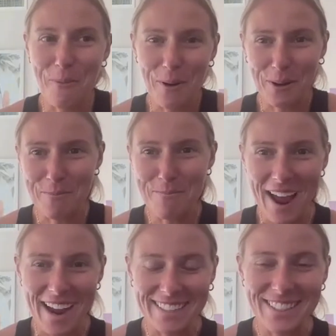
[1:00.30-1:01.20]
Welcome
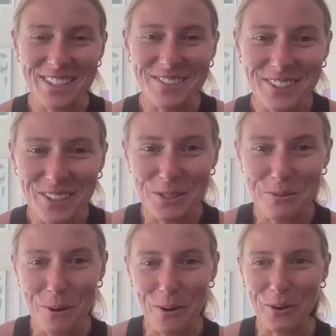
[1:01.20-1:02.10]
back to the
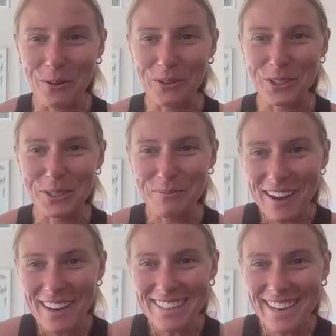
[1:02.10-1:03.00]
FeelSwell Cultures
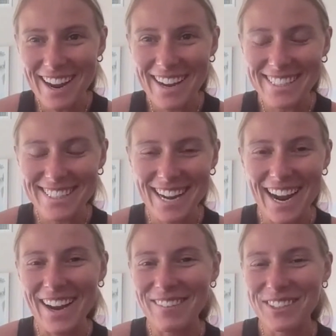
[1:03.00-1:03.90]
podcast.
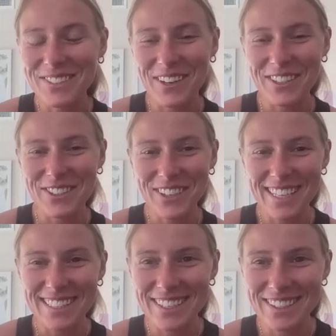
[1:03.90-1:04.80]
I have a special
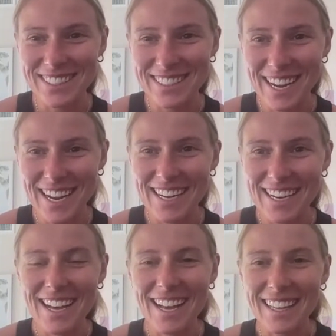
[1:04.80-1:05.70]
guest here today,
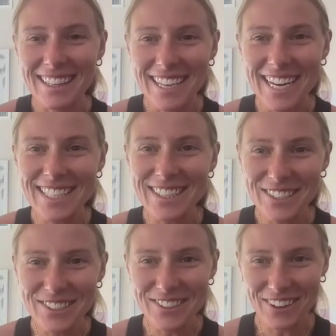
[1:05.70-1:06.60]
Elaine
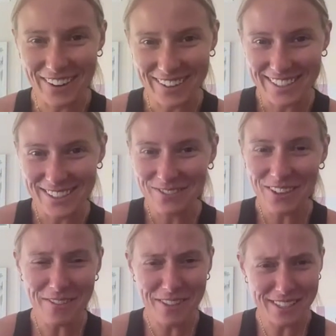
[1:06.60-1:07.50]
Lou Cartas. We
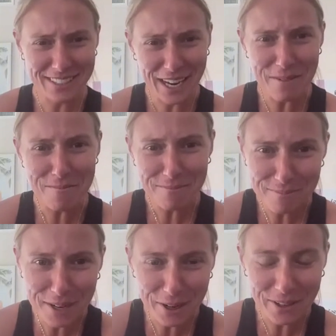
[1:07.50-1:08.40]
have the same
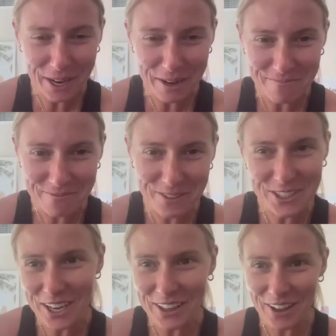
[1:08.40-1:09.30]
middle name, which
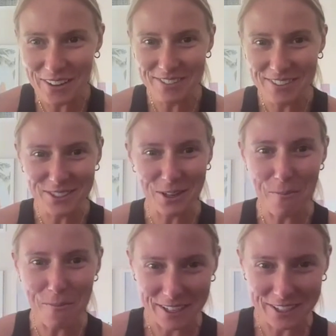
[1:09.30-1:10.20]
I love so
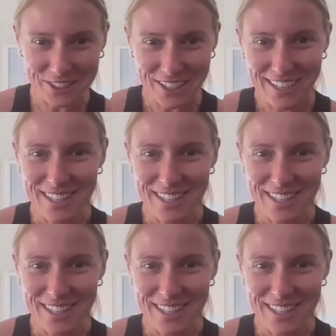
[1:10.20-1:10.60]
much.